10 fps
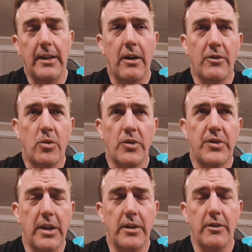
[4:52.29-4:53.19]
Now, towards
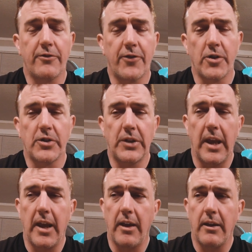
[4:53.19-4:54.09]
the end of the first
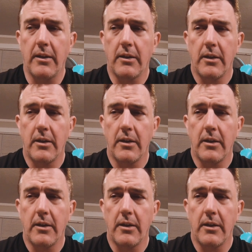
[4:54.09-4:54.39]
day,